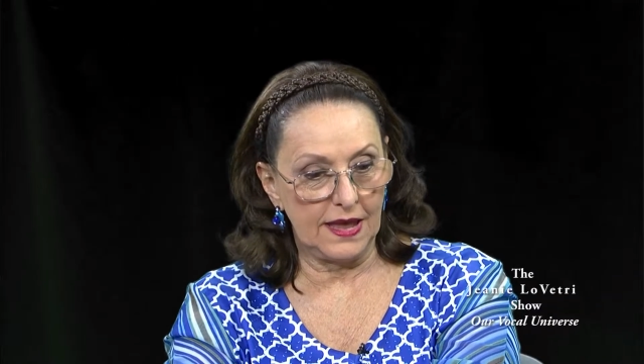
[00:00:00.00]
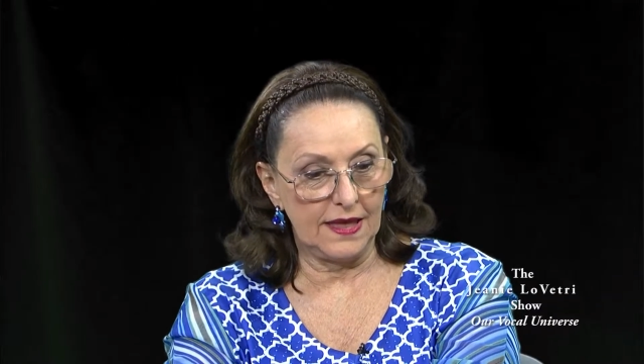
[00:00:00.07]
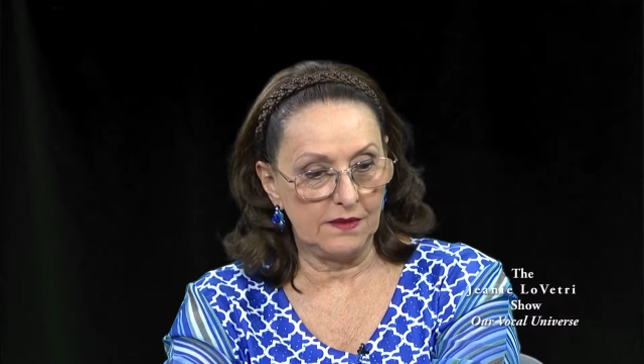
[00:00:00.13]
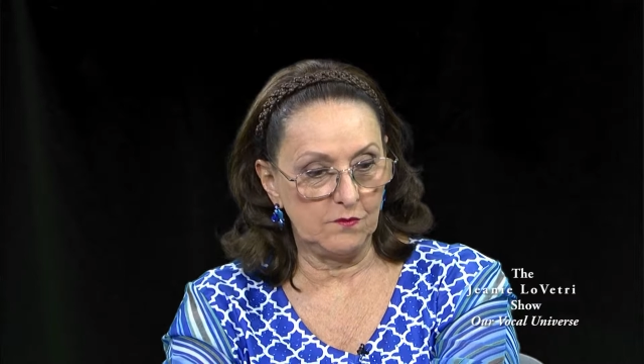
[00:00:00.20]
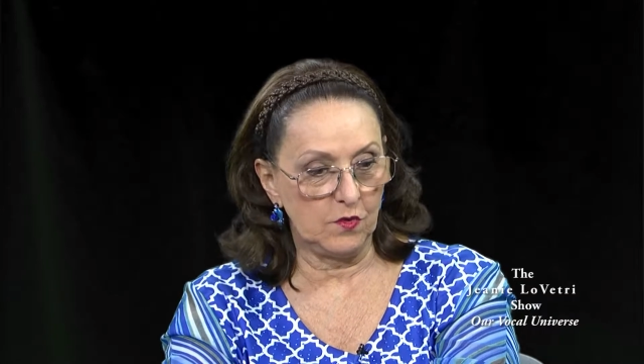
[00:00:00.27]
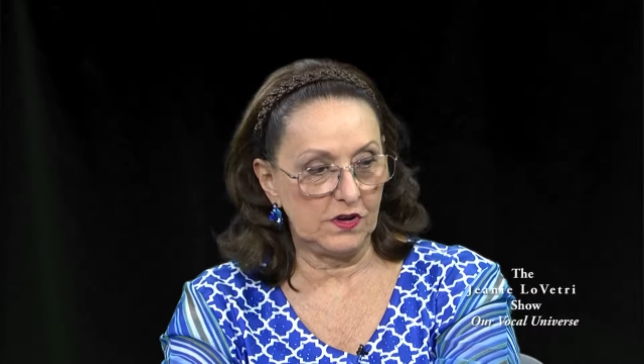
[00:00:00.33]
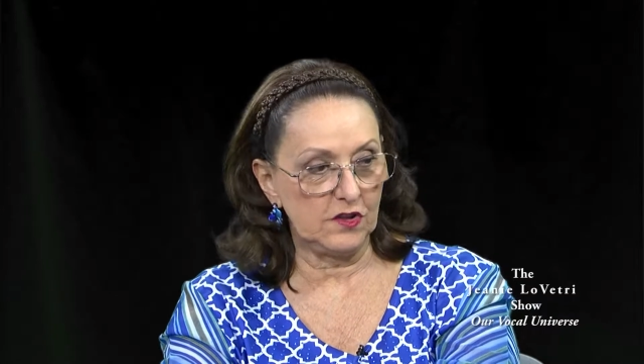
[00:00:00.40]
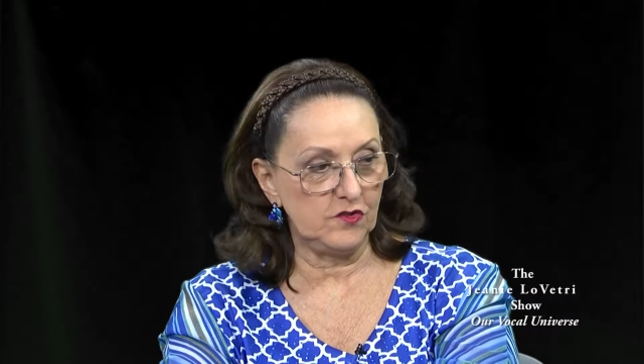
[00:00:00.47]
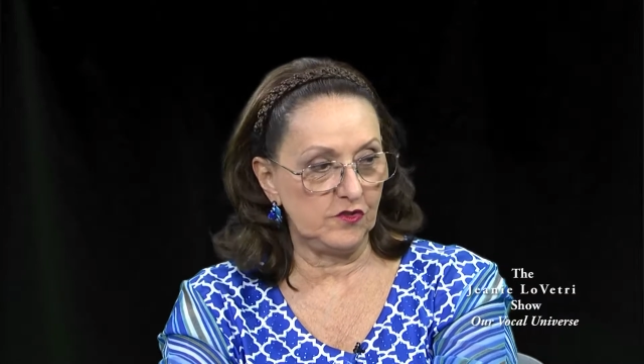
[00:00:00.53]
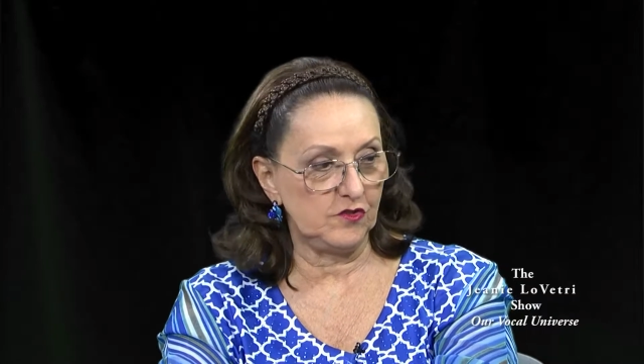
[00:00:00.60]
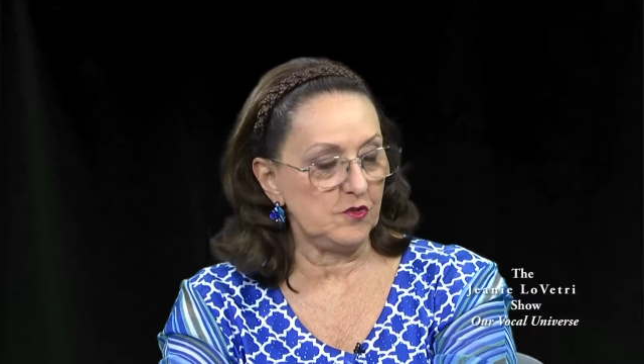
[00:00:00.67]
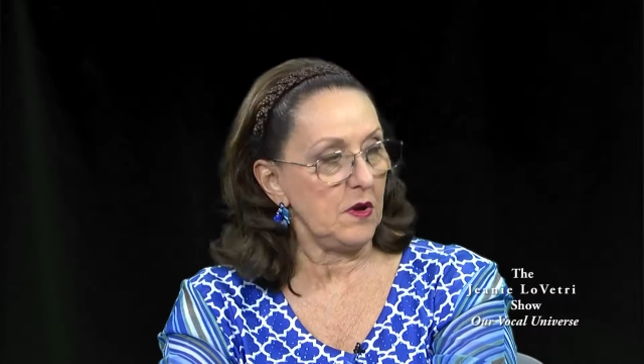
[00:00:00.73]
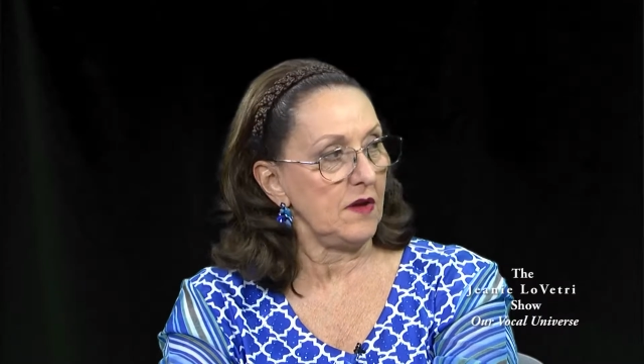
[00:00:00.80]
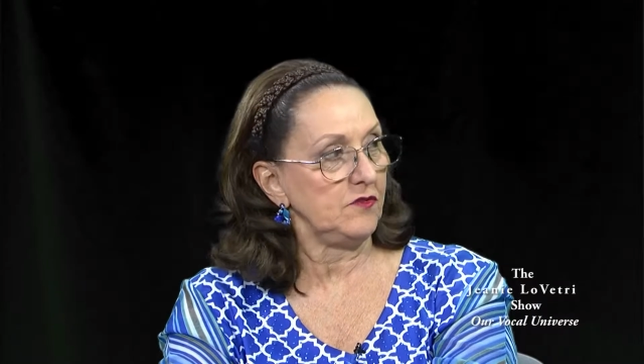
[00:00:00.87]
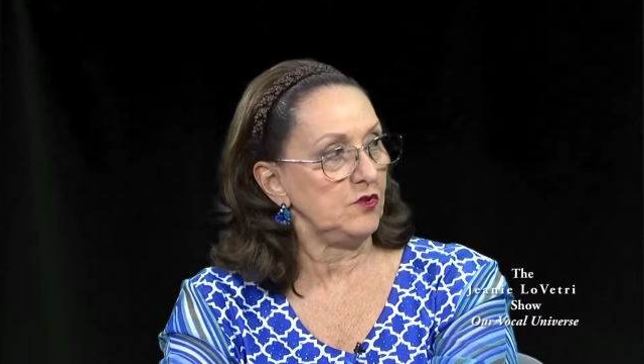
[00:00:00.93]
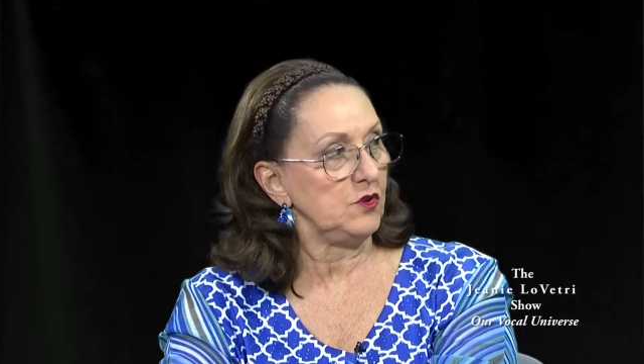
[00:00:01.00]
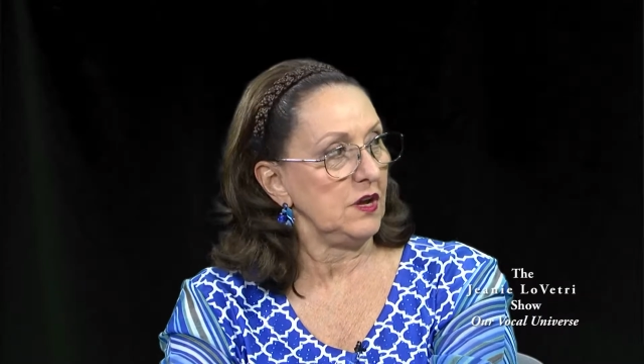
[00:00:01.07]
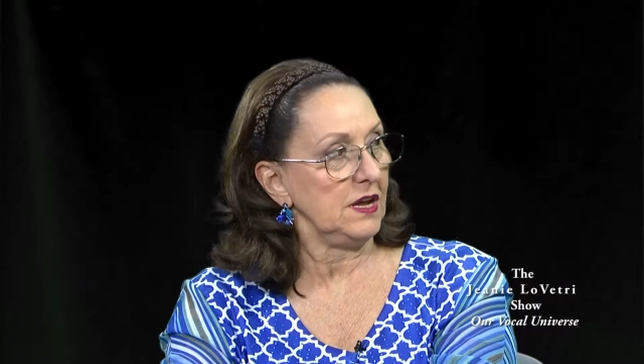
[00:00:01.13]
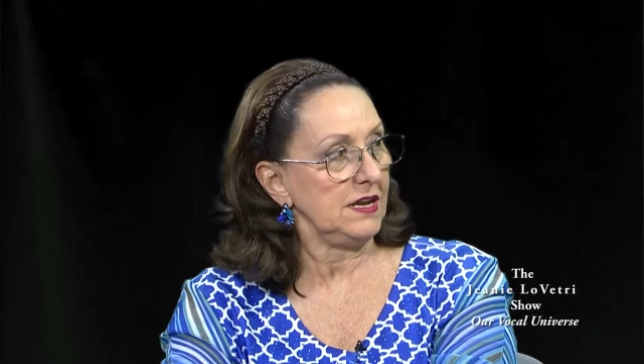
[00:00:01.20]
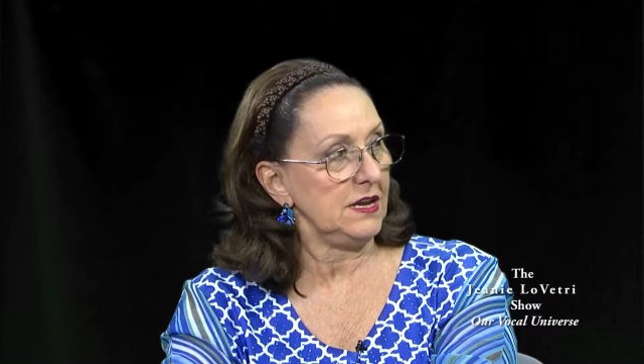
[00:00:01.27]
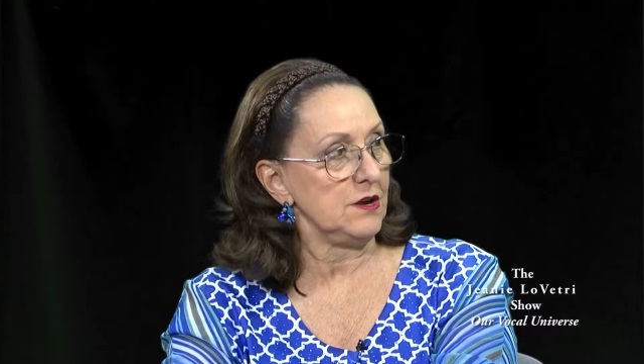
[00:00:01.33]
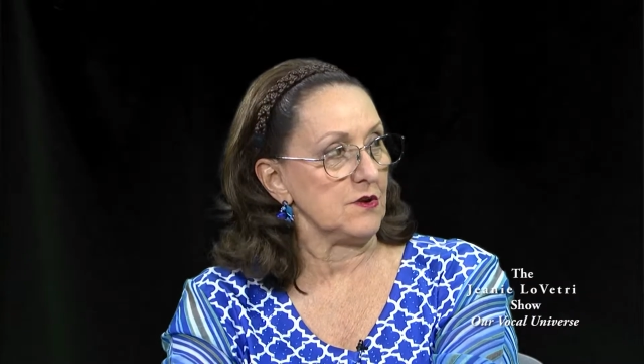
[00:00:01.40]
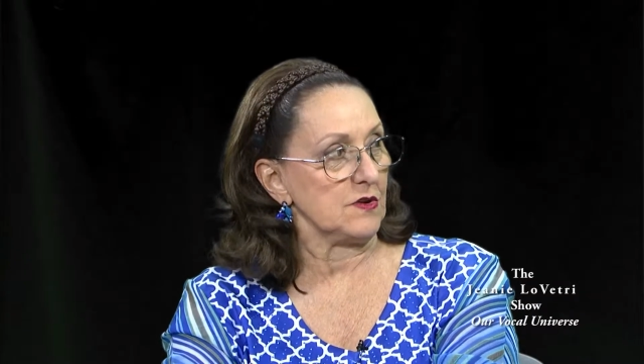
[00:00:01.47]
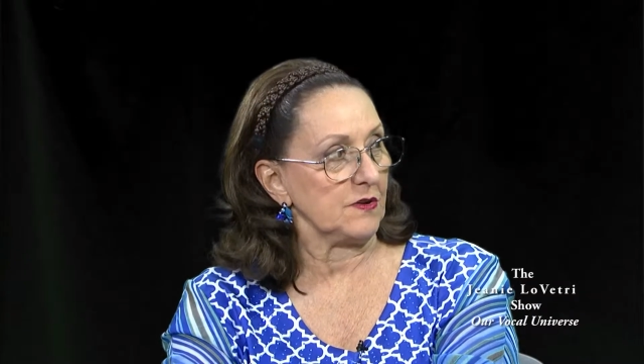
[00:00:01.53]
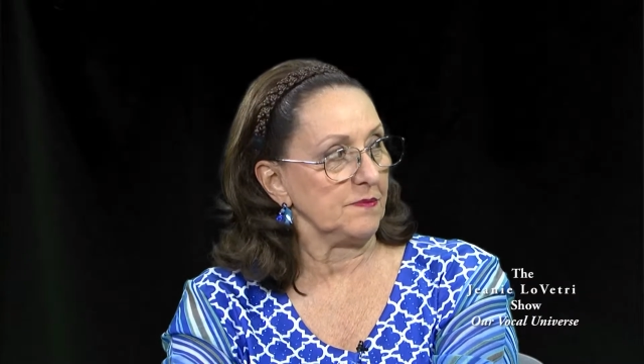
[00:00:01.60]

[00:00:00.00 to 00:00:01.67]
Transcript: and what did you do after you got here?